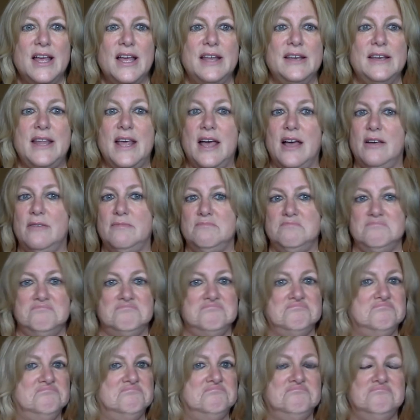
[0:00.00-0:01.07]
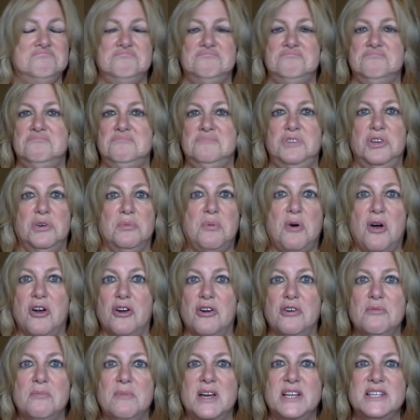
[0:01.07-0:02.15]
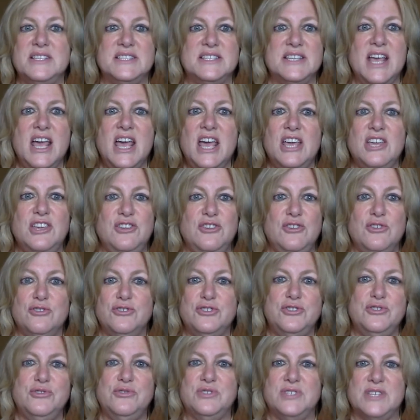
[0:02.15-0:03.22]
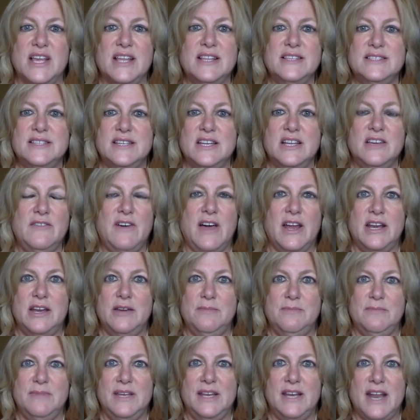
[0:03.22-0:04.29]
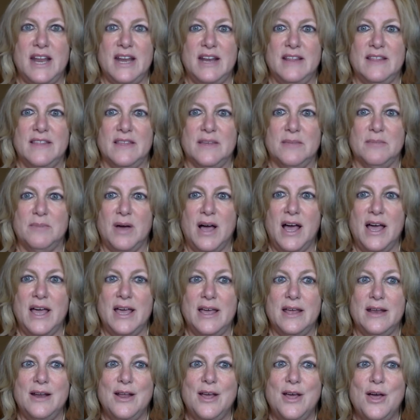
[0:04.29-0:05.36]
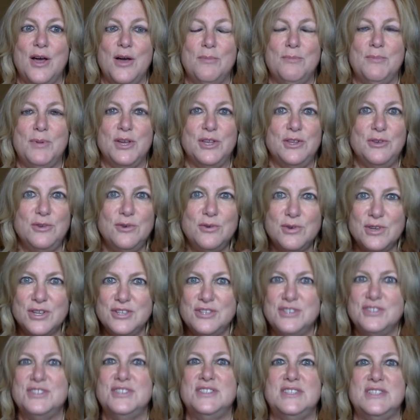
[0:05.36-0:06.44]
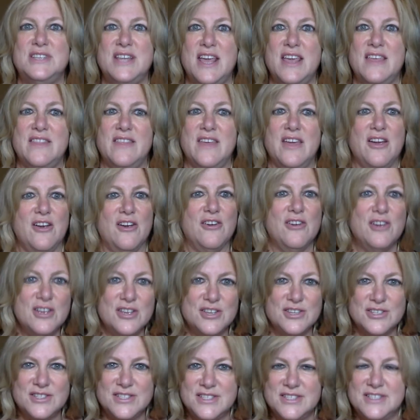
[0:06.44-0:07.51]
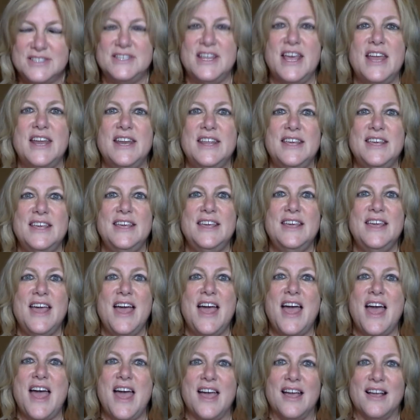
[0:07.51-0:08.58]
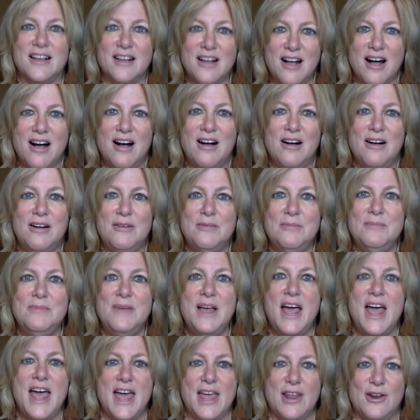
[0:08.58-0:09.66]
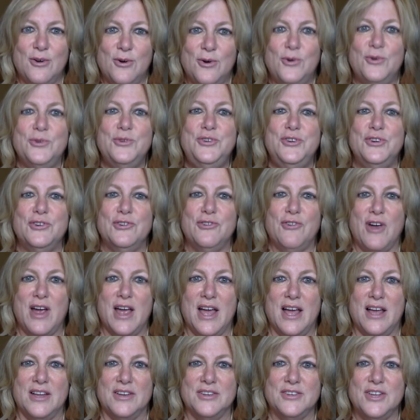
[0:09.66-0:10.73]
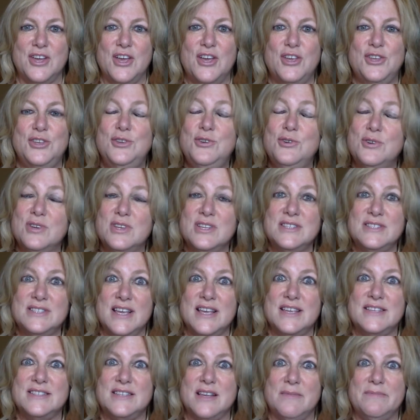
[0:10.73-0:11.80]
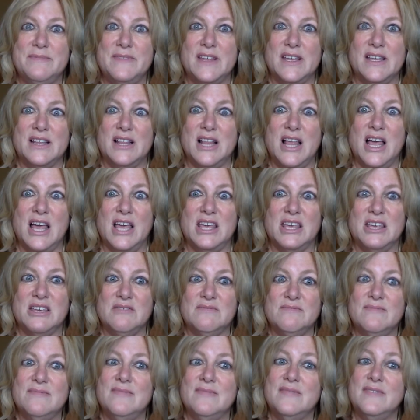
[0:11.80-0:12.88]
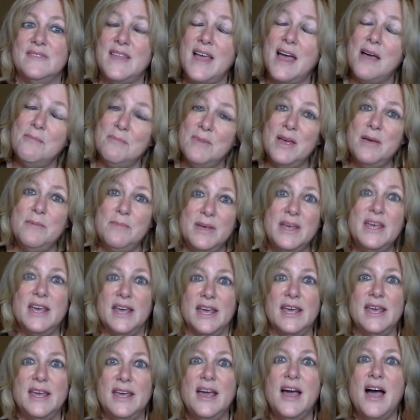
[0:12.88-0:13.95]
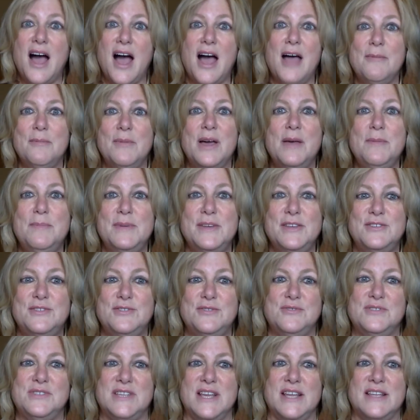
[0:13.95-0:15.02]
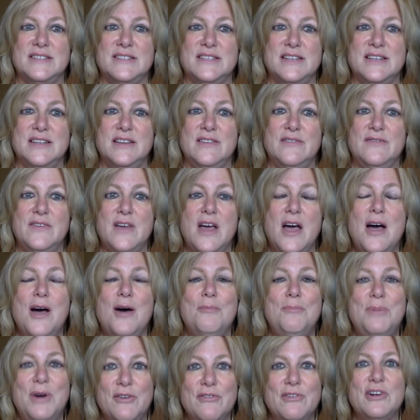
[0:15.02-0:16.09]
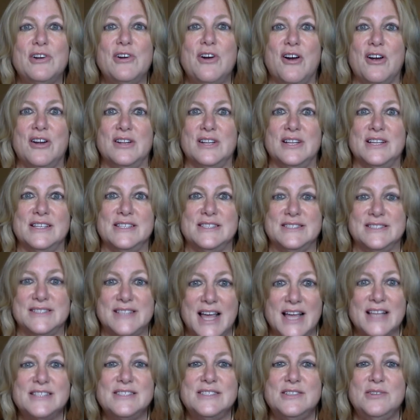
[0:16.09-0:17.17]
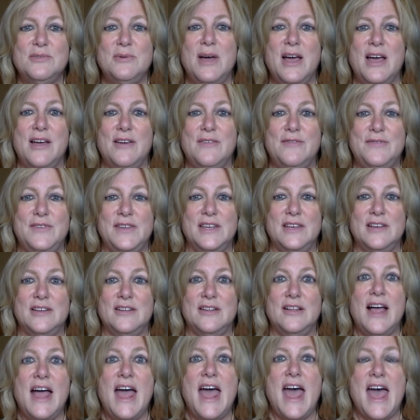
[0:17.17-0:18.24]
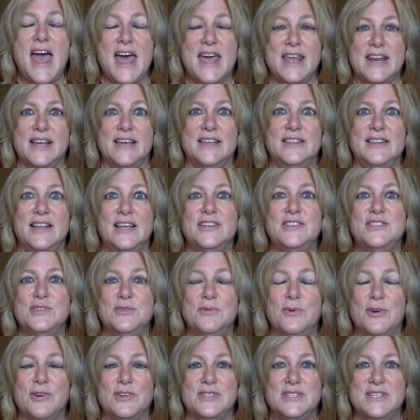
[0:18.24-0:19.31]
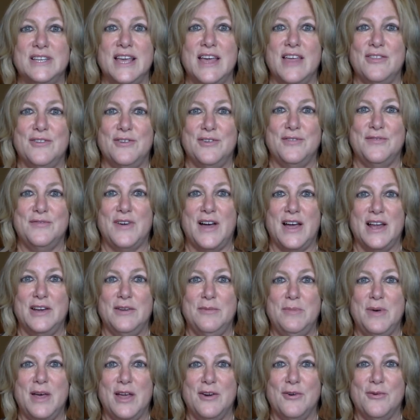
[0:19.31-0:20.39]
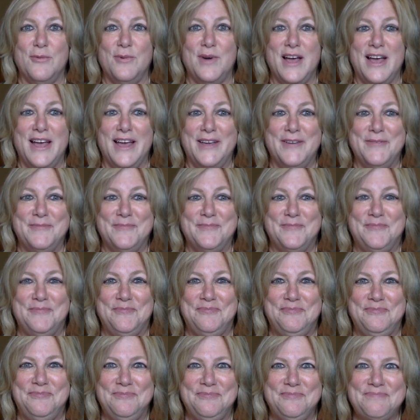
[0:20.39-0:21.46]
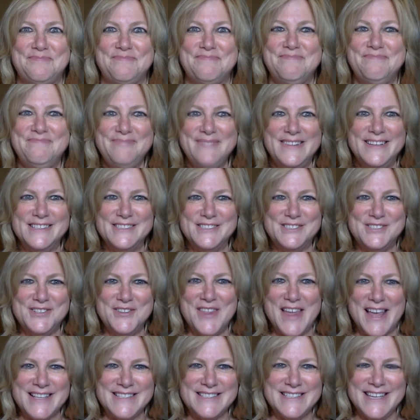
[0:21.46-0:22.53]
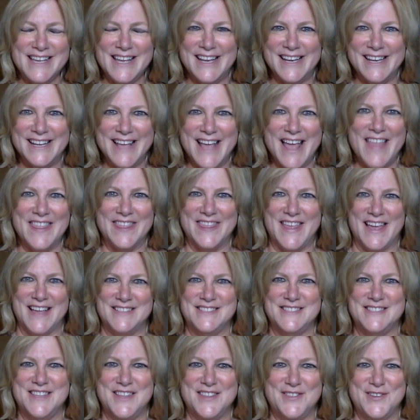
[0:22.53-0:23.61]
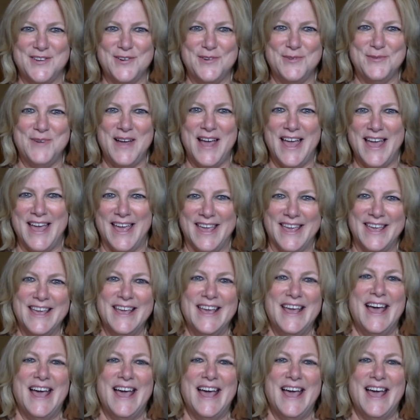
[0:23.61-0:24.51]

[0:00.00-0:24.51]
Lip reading: Now, your partner might say, you're too sensitive, I didn't mean anything by it, but you can just stay there, steady and calm, and hold your ground. You can say something like, that may be, I might be too sensitive, but regardless, that's the way I feel, and I'd like to work together to find a better way. So that's it. That's the third way.